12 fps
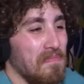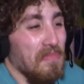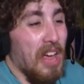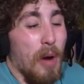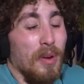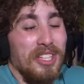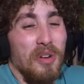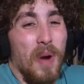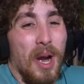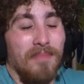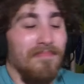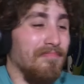I wasn't
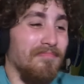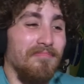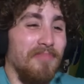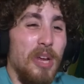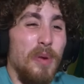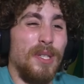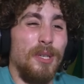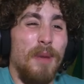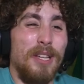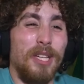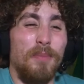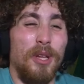aware. He was
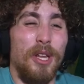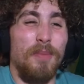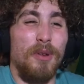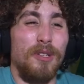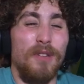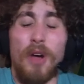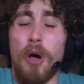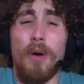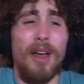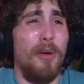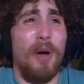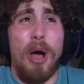domestically abusive.
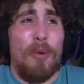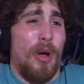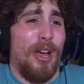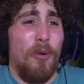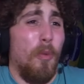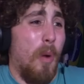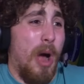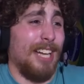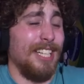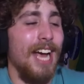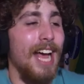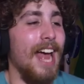
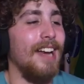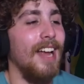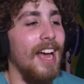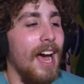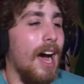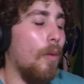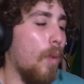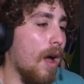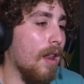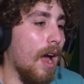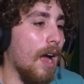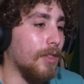What? And,
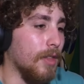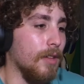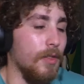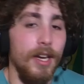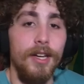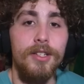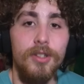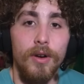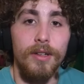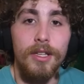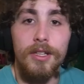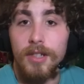well, I think that it is
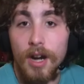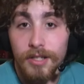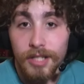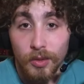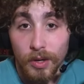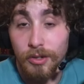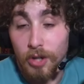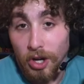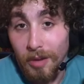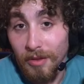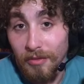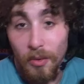good that these content creators are
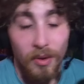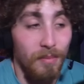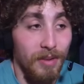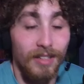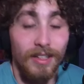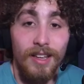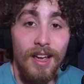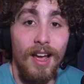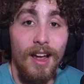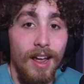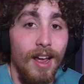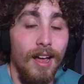coming forward and being like,
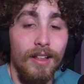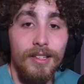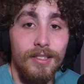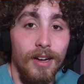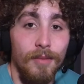yeah, hey Alex,